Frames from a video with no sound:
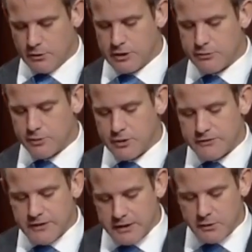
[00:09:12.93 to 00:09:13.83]
Only through
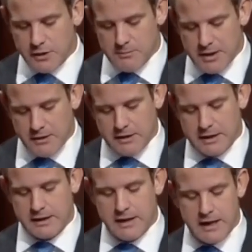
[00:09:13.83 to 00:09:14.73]
continued
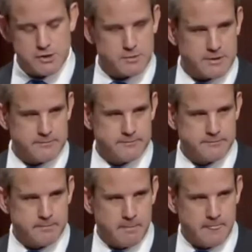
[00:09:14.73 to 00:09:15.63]
American engagement
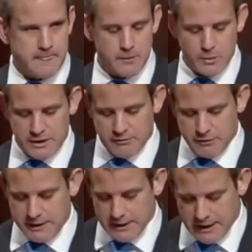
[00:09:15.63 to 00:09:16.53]
did we
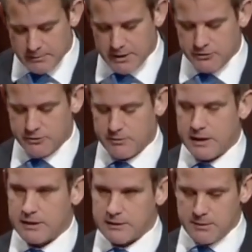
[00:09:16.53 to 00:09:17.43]
defeat
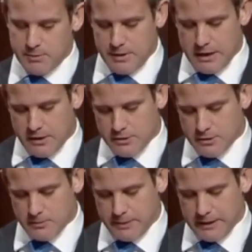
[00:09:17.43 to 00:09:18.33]
communism and liberate our
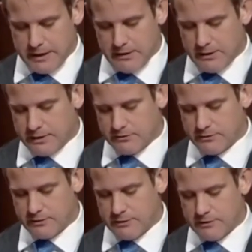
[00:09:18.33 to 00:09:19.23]
European
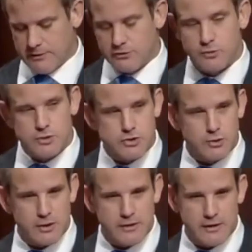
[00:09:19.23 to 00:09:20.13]
allies to
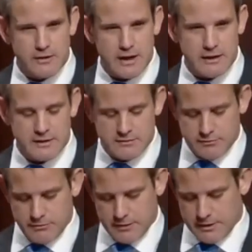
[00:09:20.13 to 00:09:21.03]
enjoy their
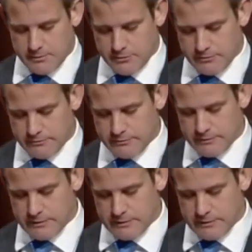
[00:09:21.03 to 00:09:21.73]
God-given freedoms.